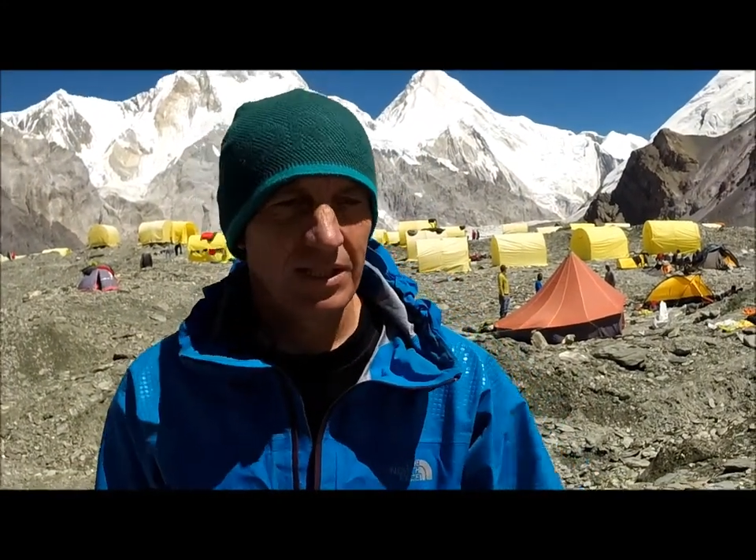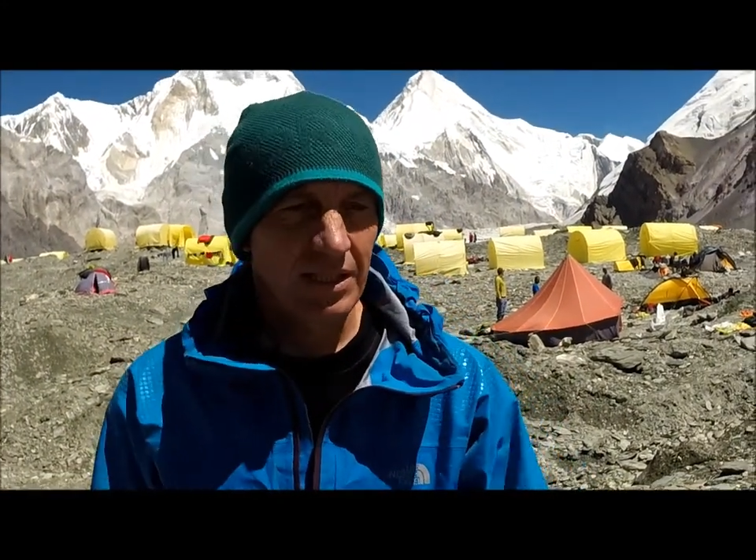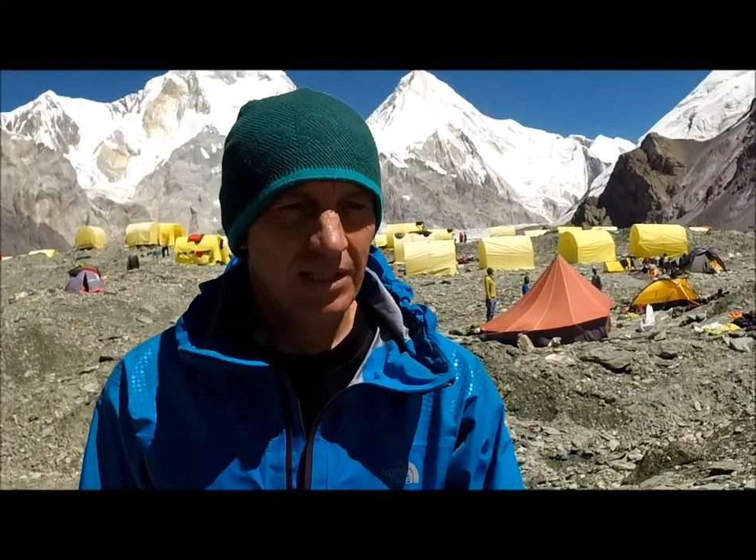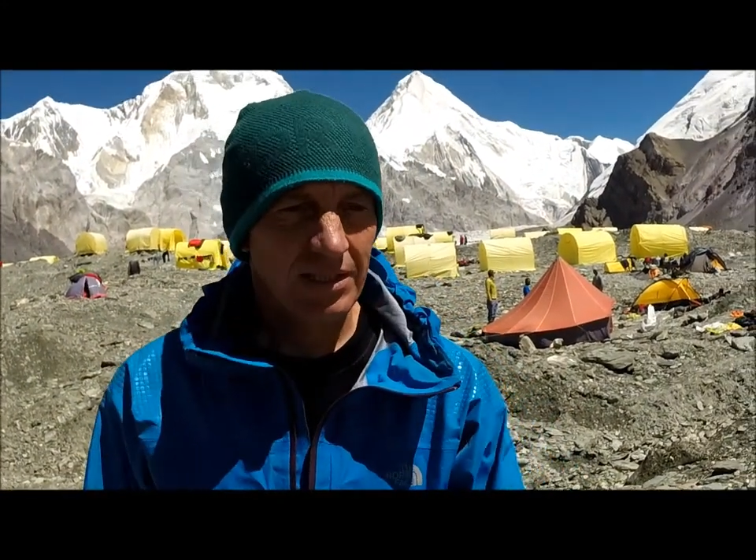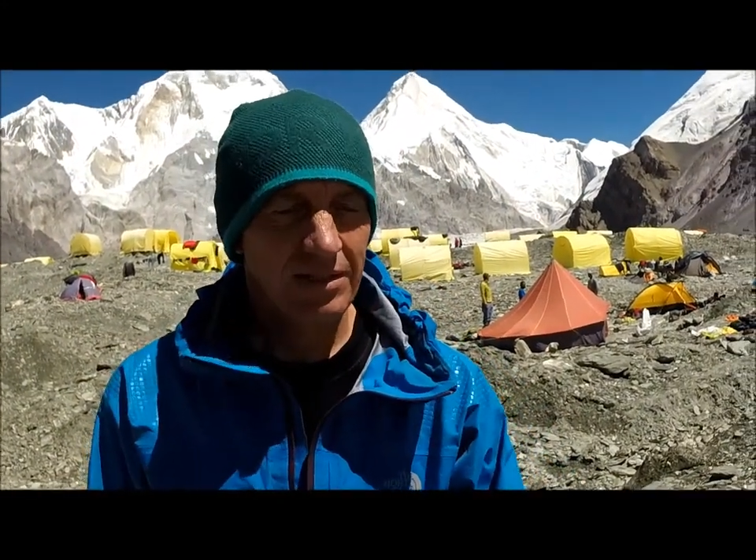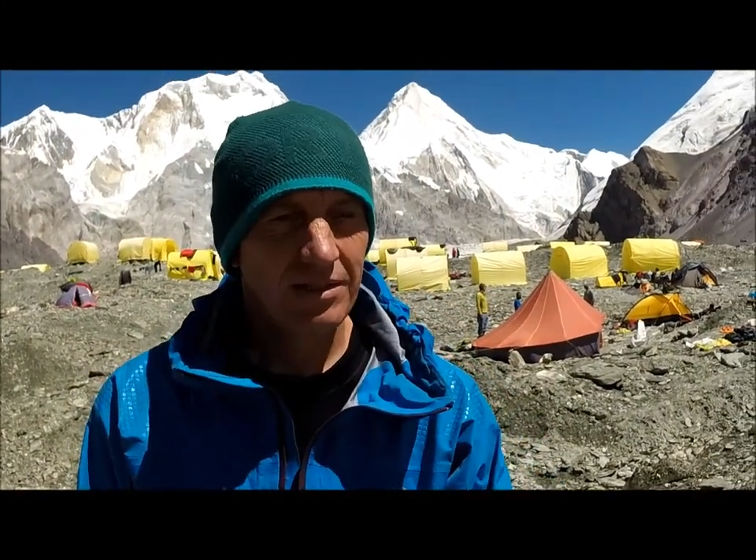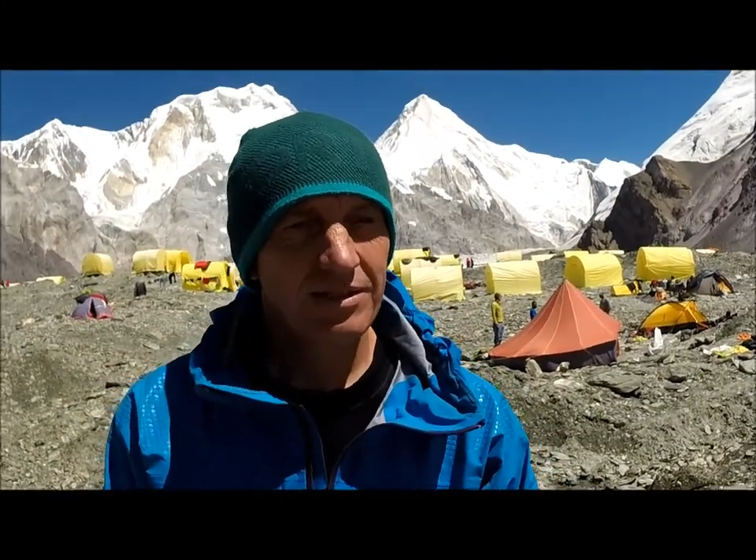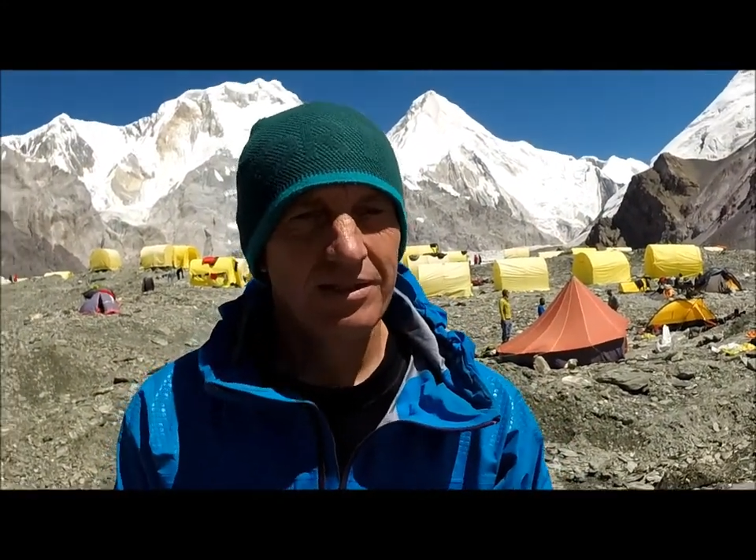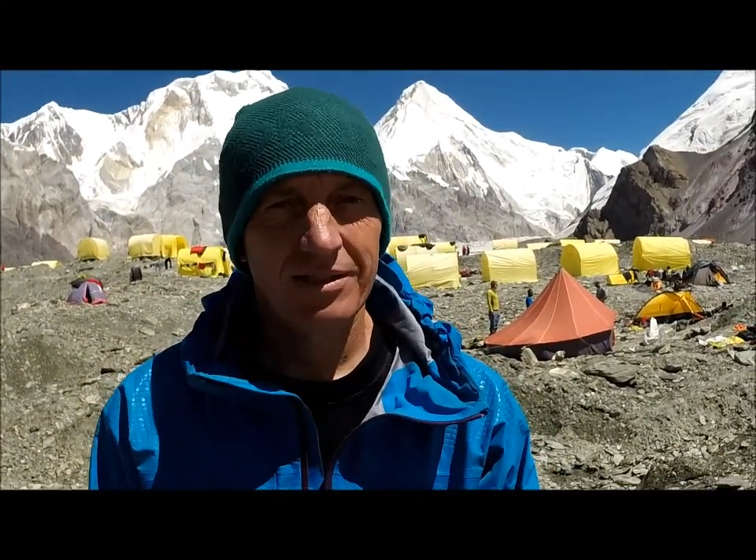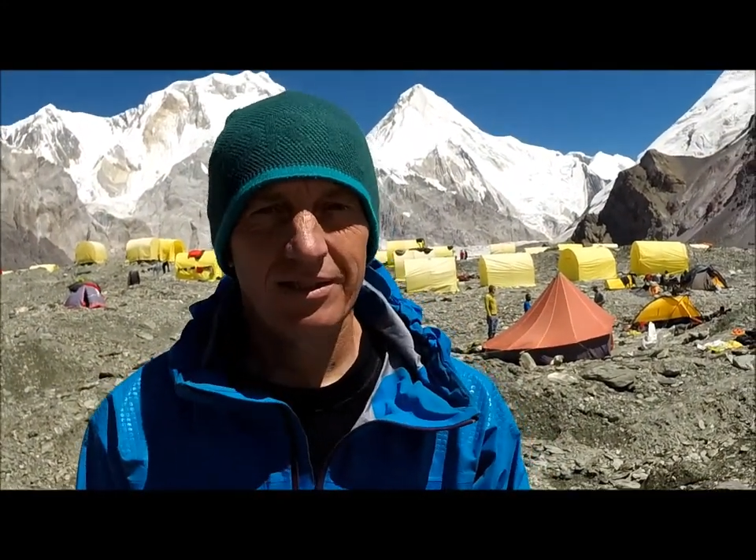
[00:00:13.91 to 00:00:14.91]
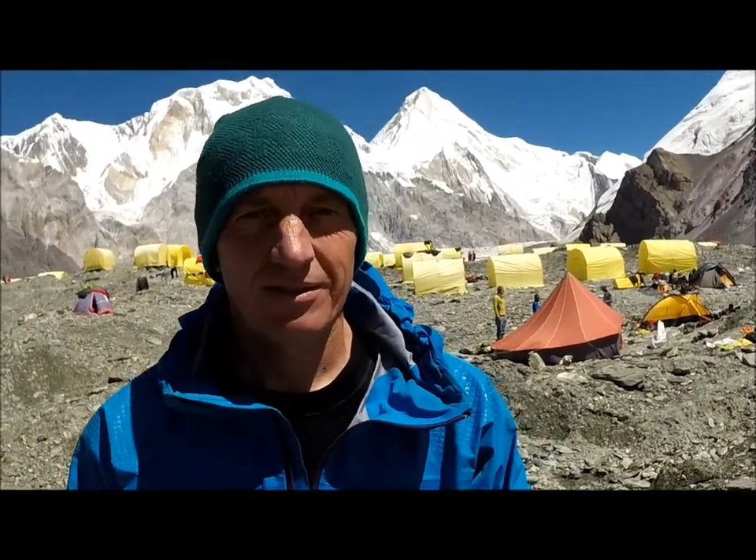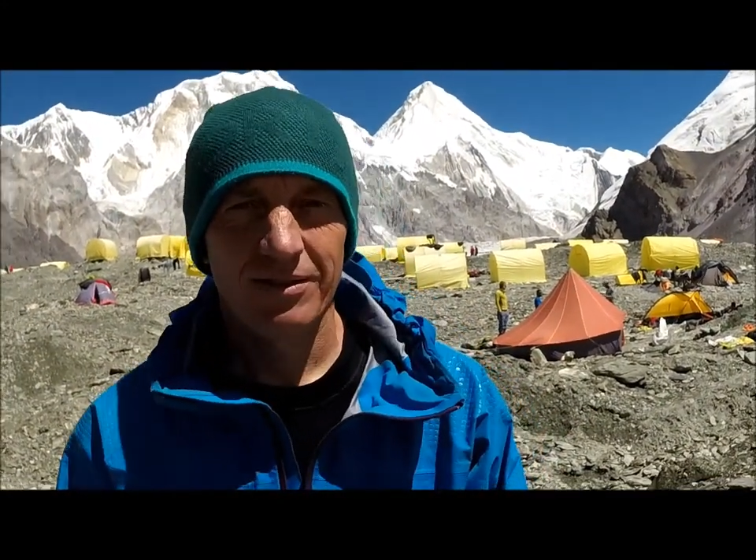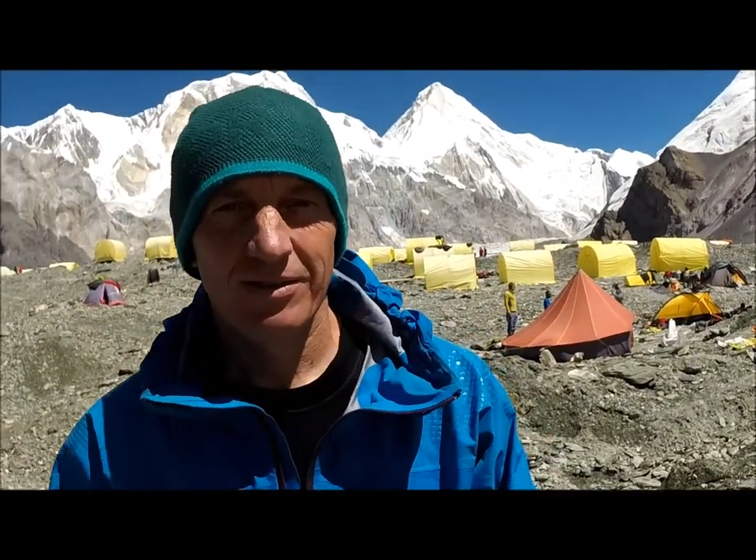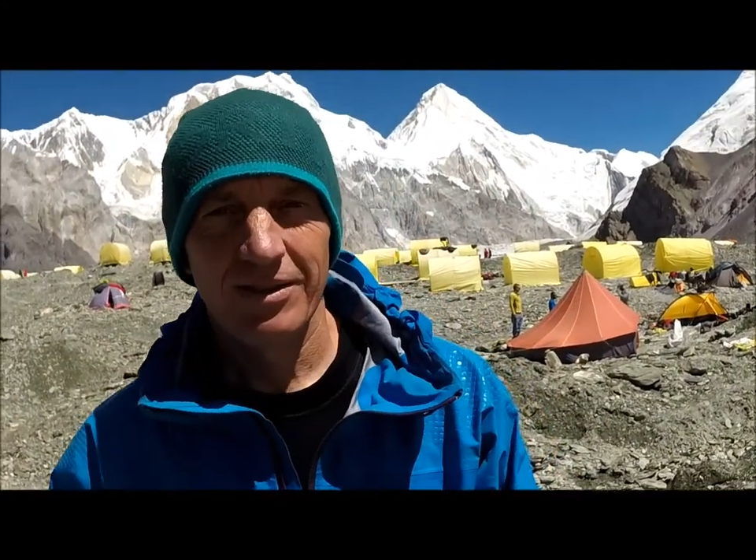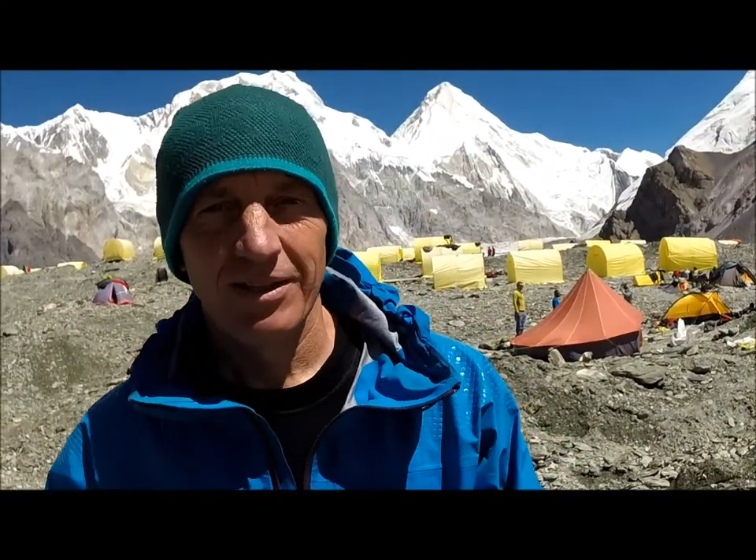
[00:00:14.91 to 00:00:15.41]
This is
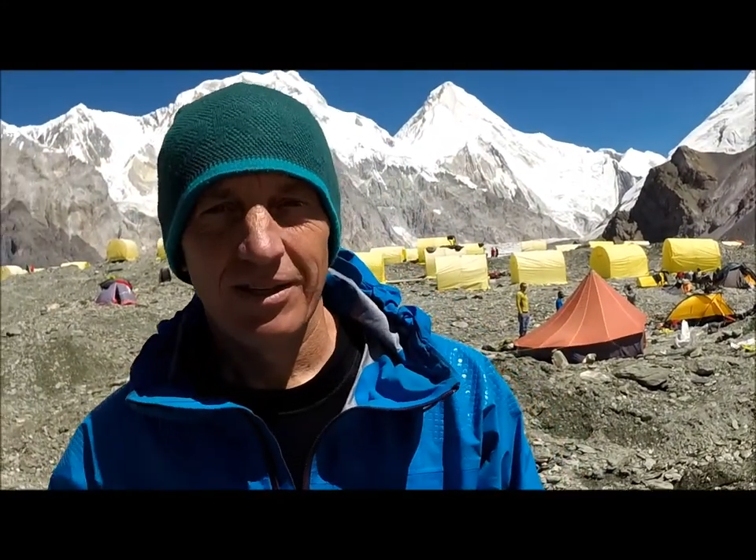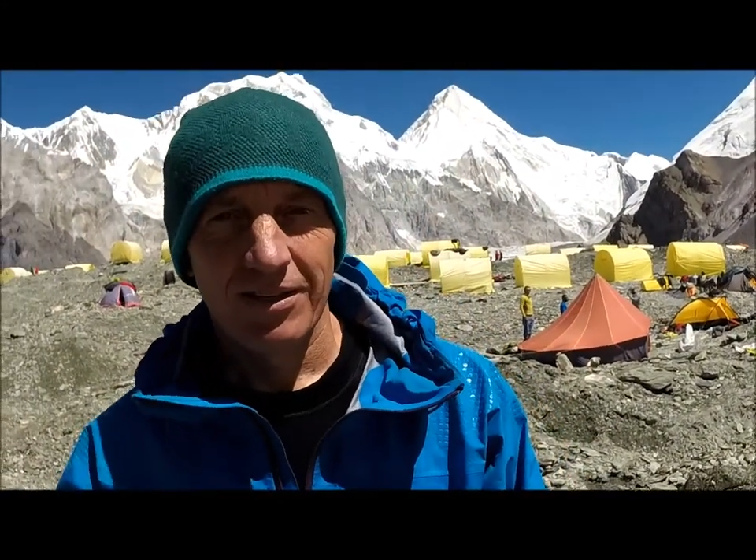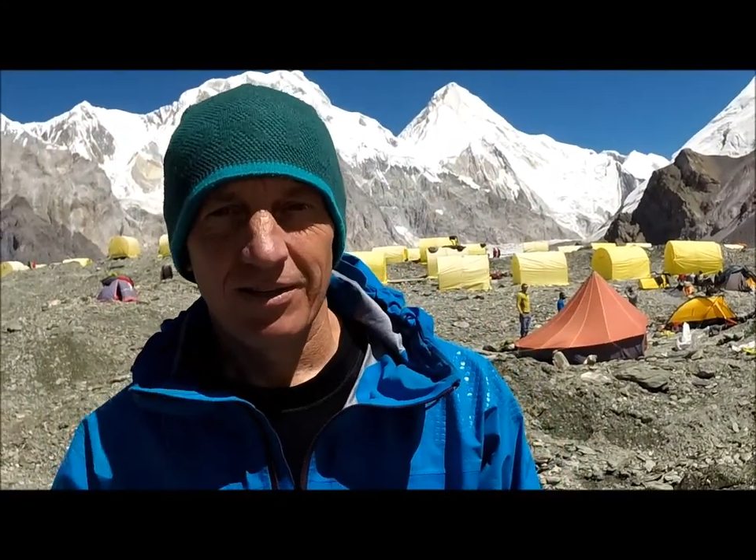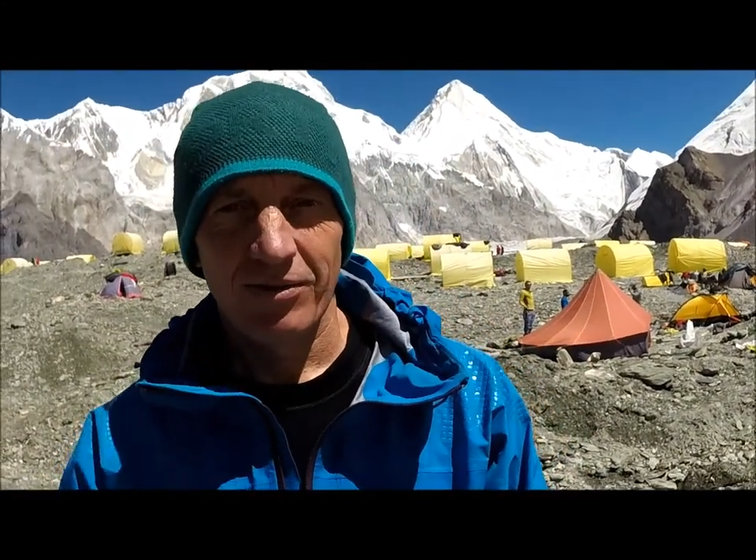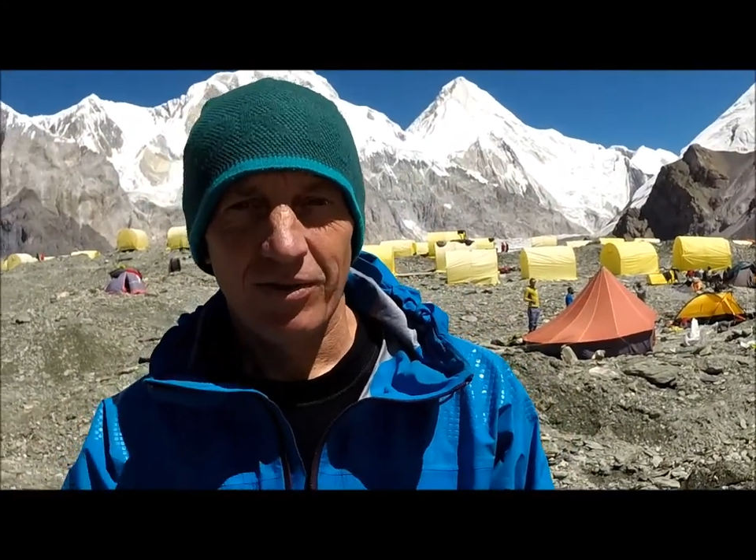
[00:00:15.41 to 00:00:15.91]
a